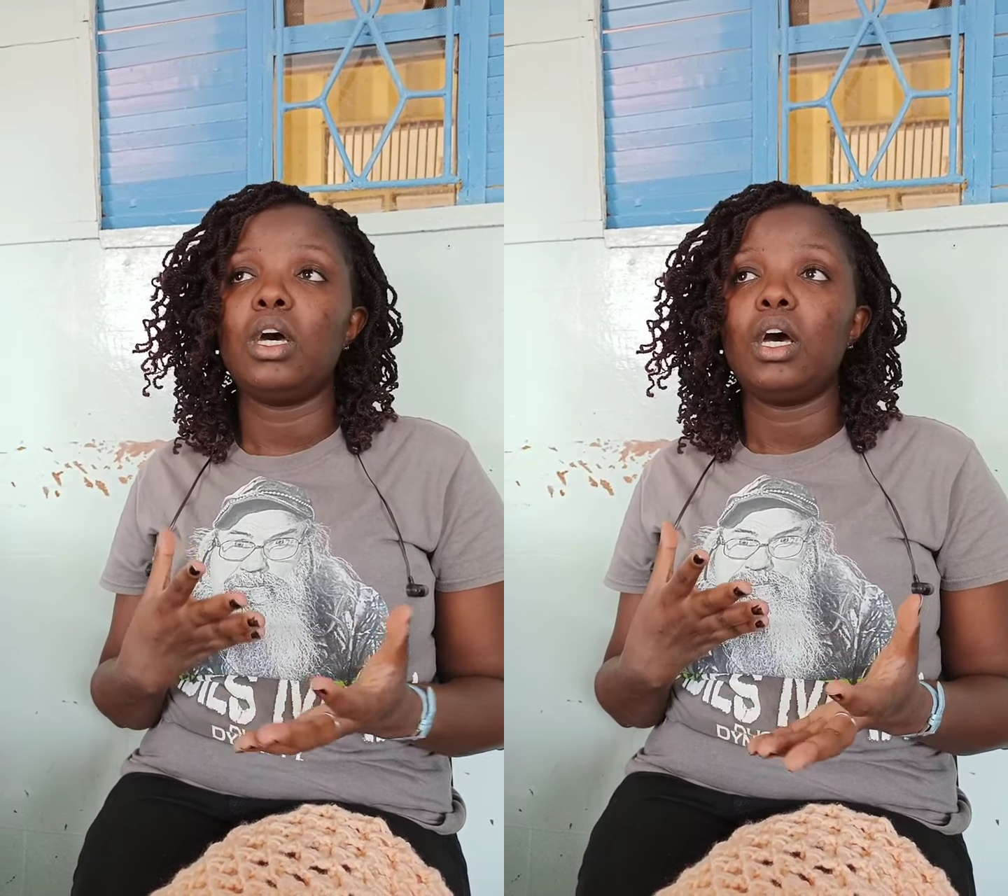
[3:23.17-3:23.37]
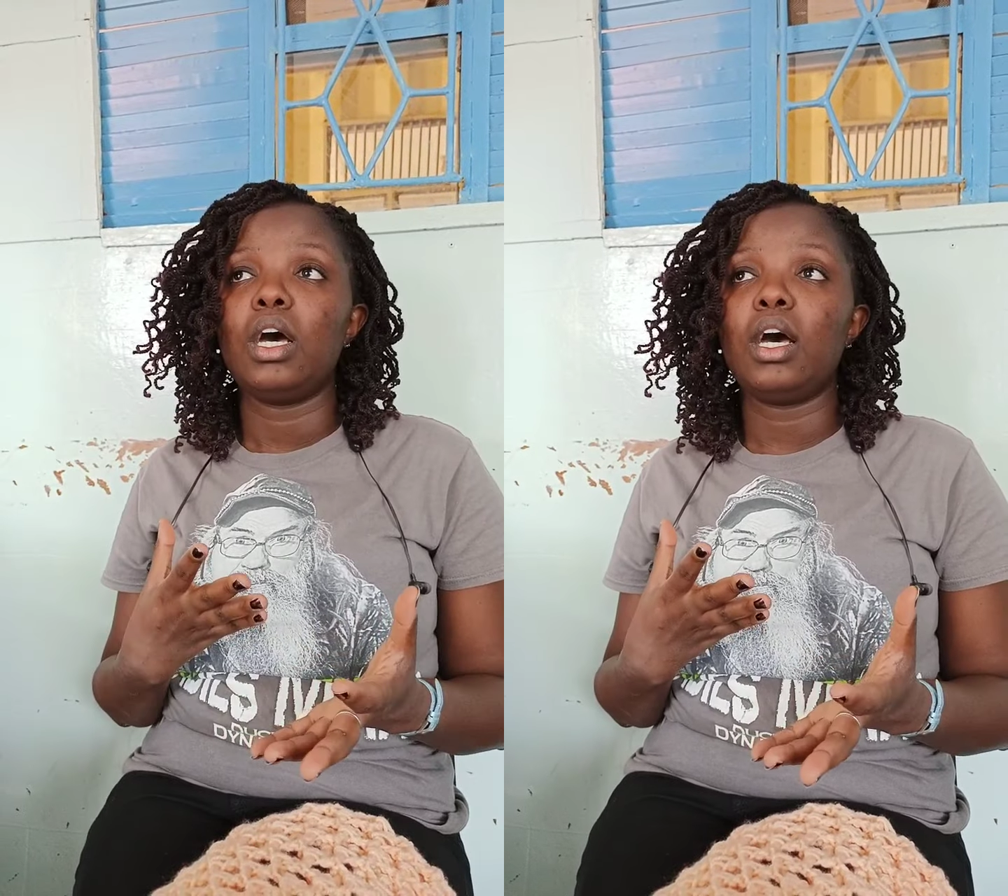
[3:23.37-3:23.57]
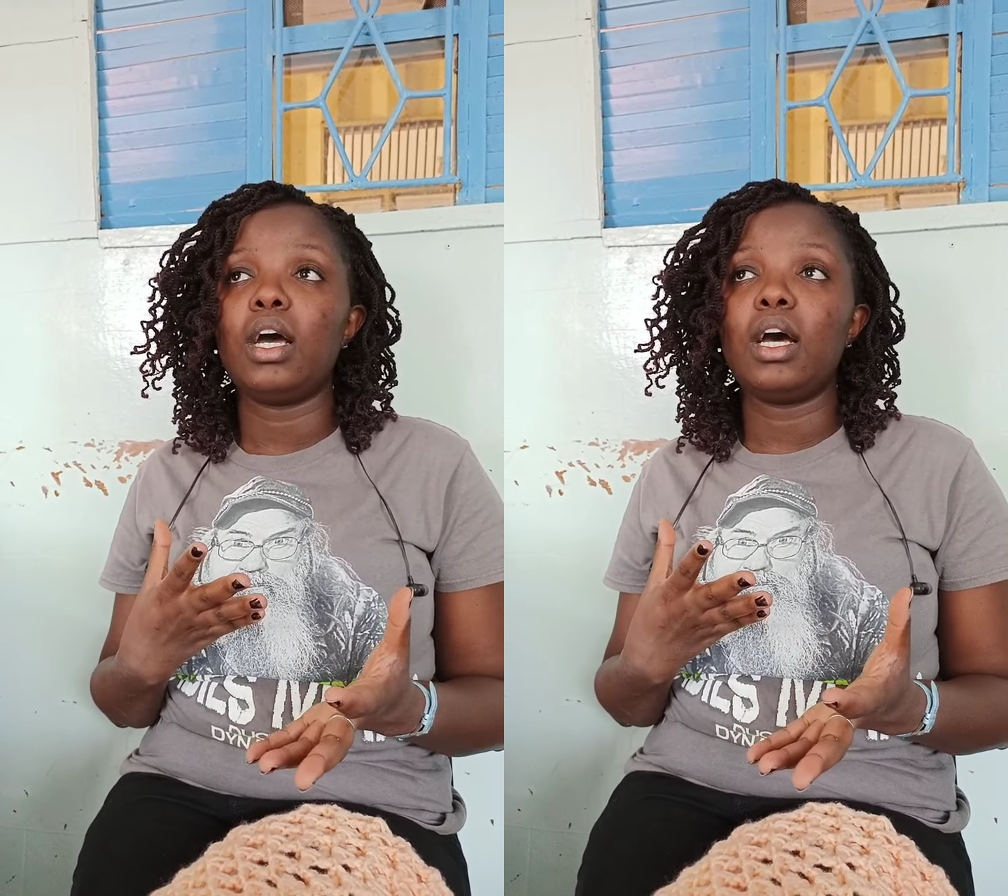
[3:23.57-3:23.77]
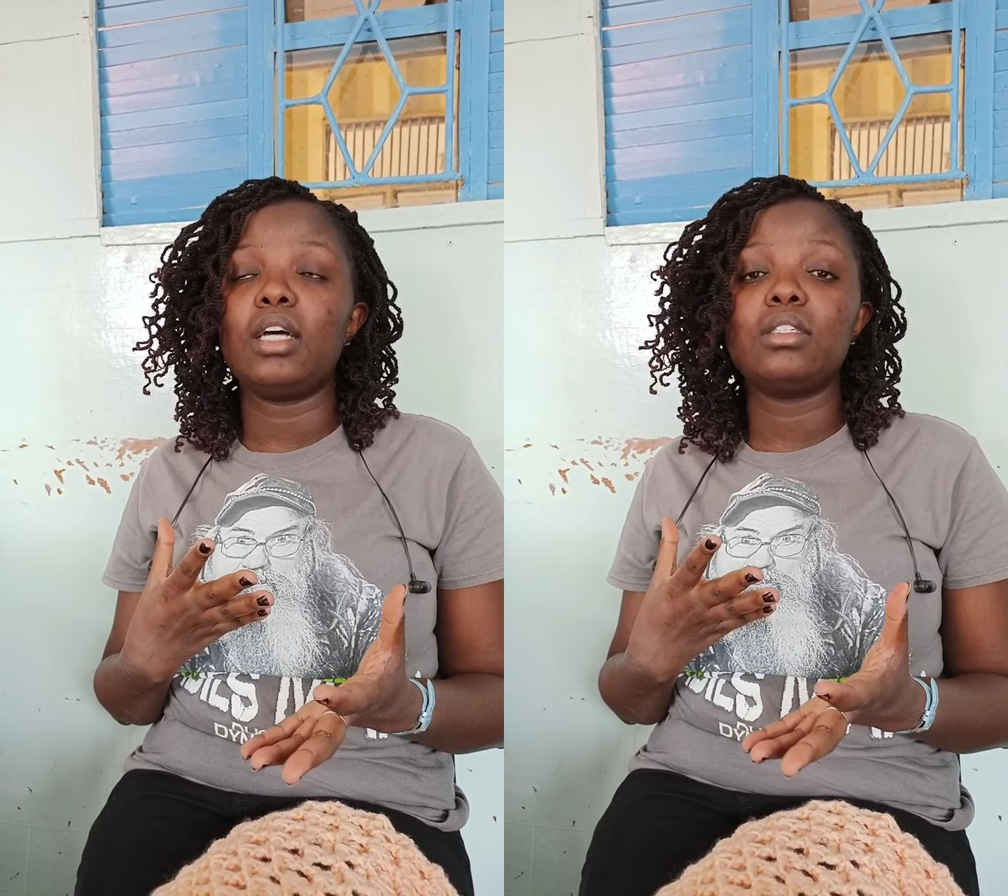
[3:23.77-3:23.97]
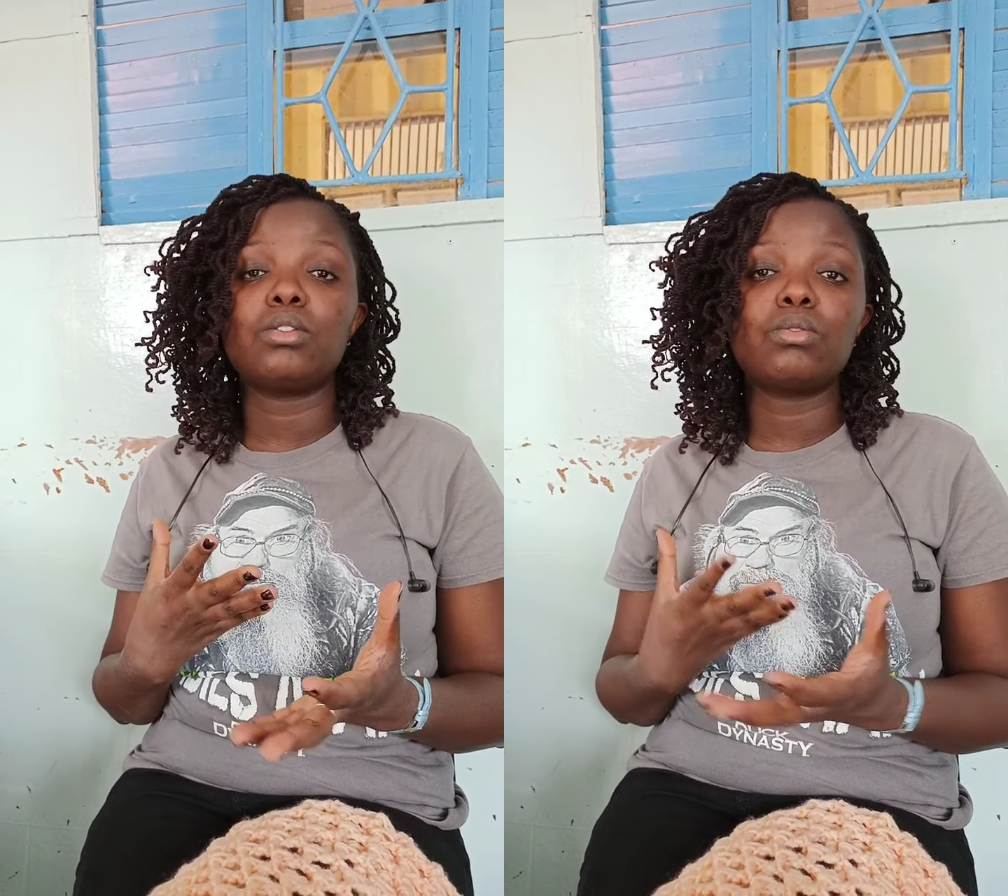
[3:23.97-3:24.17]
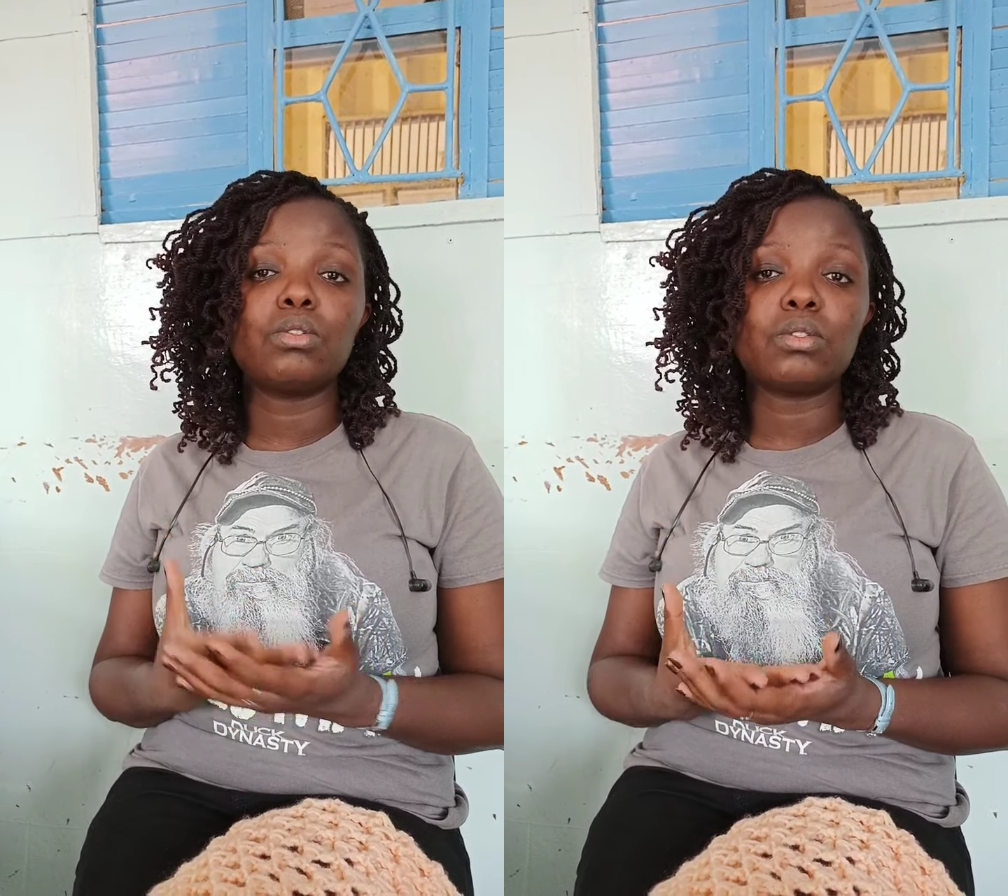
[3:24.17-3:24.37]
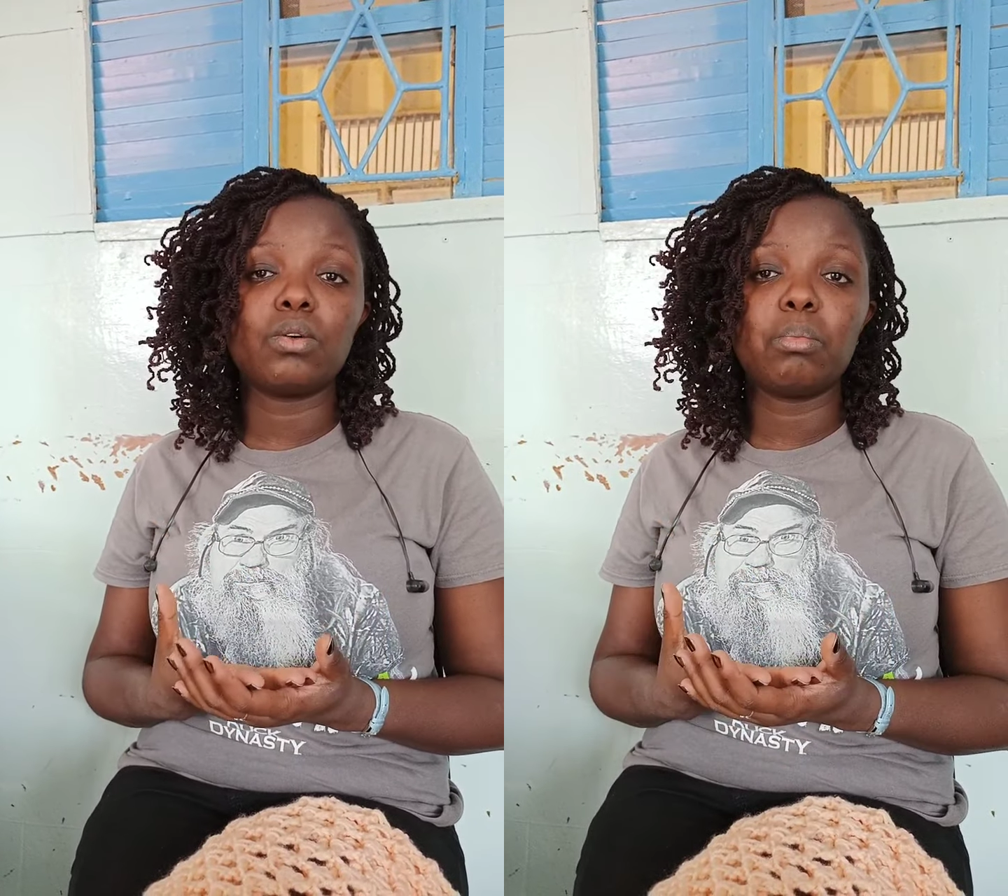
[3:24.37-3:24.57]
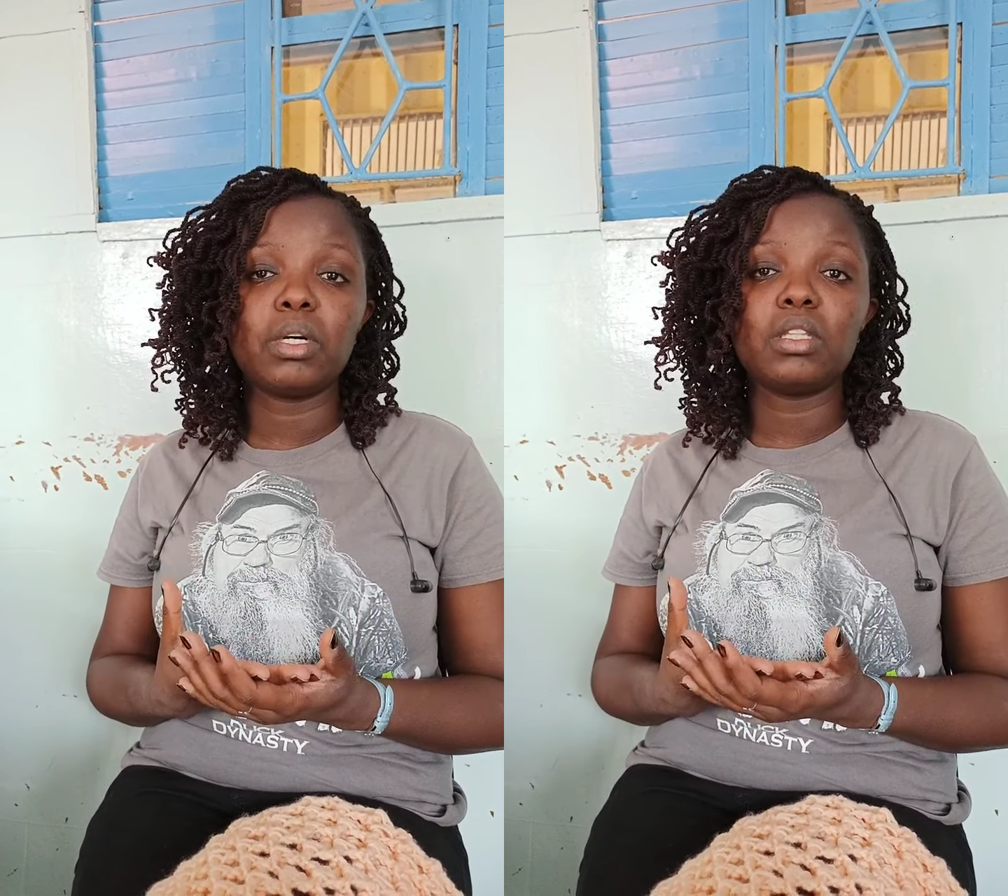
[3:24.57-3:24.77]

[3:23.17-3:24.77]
As the schools open,